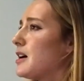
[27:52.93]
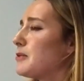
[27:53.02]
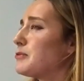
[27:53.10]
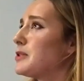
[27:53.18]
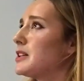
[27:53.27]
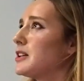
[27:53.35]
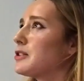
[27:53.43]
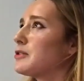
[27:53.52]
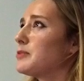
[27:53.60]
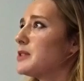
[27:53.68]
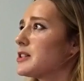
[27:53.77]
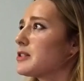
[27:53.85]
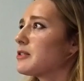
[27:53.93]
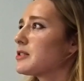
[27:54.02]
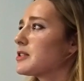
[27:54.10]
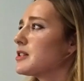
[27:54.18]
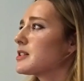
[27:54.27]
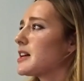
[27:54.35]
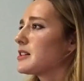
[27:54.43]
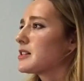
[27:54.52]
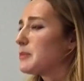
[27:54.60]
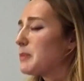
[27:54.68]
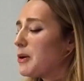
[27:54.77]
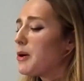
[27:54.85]
really good resources and
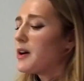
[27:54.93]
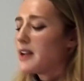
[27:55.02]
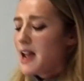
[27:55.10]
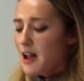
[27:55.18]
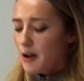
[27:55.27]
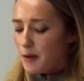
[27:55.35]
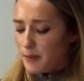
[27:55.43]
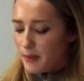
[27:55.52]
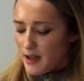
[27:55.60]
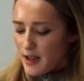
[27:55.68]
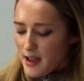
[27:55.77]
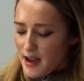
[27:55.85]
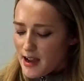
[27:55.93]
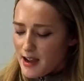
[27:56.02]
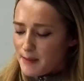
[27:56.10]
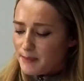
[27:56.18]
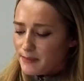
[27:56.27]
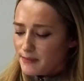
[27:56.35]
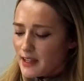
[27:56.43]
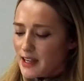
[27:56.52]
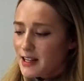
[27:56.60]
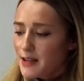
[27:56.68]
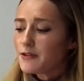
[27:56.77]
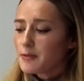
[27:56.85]
support and help and
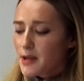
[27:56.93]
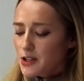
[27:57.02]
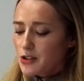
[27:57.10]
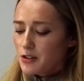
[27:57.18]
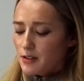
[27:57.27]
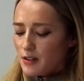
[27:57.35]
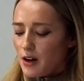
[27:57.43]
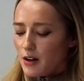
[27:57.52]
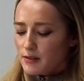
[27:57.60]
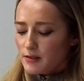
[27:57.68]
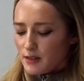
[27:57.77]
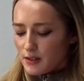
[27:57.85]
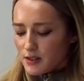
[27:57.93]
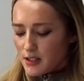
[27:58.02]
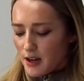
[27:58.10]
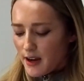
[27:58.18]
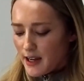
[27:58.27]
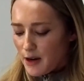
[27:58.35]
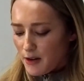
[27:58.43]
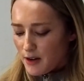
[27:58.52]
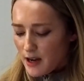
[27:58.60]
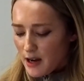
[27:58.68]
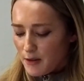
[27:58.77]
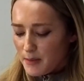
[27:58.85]
information on starting
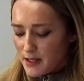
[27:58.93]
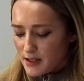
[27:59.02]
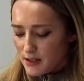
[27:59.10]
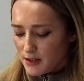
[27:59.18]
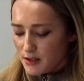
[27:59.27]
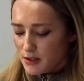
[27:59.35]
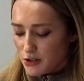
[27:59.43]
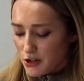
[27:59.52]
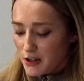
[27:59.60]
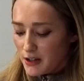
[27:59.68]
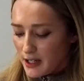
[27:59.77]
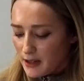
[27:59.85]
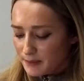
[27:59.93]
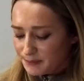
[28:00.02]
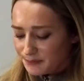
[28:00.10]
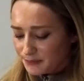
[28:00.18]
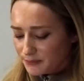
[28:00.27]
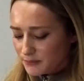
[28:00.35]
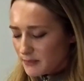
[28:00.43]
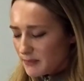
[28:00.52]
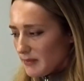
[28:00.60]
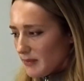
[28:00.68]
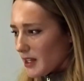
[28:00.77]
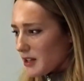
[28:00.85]
our business journey.
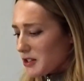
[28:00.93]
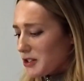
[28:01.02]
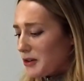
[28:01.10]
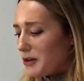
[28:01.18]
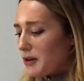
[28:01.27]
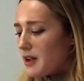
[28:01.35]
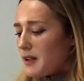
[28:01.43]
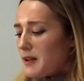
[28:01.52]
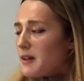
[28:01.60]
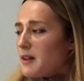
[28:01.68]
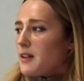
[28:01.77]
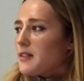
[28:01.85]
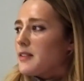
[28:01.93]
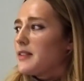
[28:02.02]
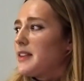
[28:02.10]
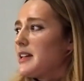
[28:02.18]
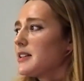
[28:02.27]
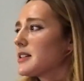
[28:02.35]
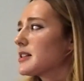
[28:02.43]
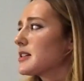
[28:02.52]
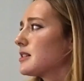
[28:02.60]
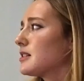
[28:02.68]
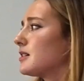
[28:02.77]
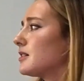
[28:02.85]
So
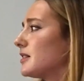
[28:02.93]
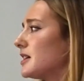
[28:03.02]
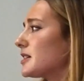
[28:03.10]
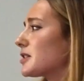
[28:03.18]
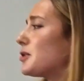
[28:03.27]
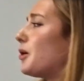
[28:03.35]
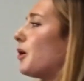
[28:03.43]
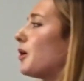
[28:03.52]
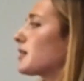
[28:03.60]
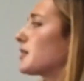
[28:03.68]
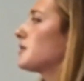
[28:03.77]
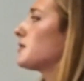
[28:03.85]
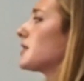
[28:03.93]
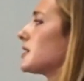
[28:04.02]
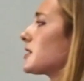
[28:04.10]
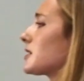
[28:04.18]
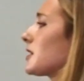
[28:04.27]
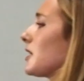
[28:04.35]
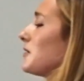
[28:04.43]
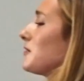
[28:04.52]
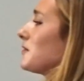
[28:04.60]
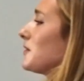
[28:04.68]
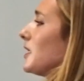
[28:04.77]
this talk, this kind of